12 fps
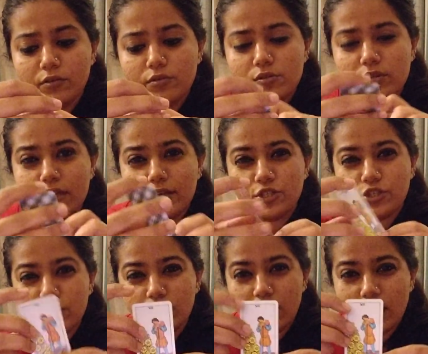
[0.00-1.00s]
just like,
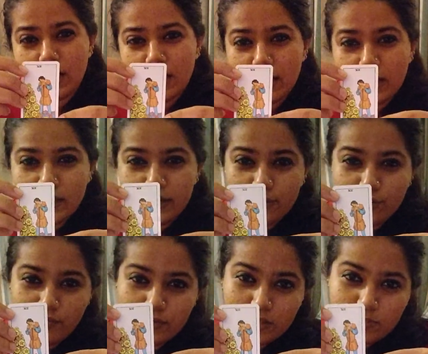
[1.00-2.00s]
should I go
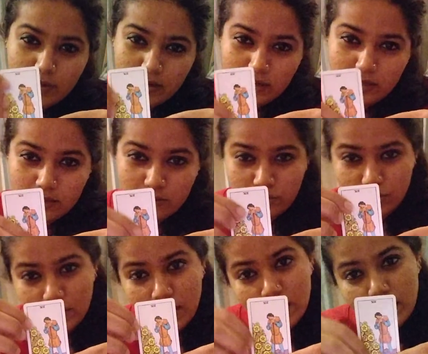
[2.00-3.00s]
for this pentacle,
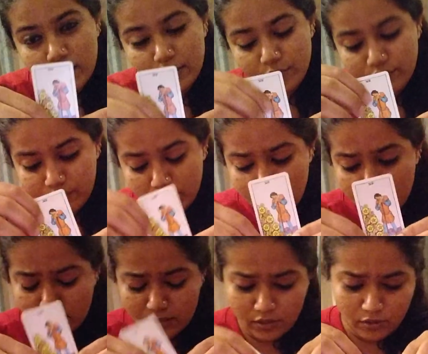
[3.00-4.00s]
should I go for
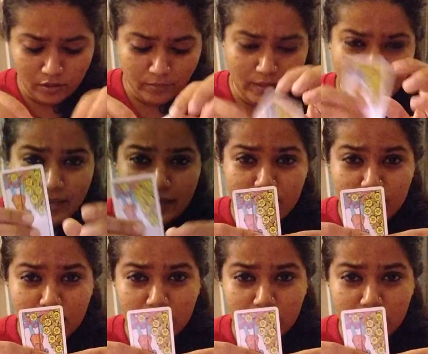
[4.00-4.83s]
this, and you're gonna be like,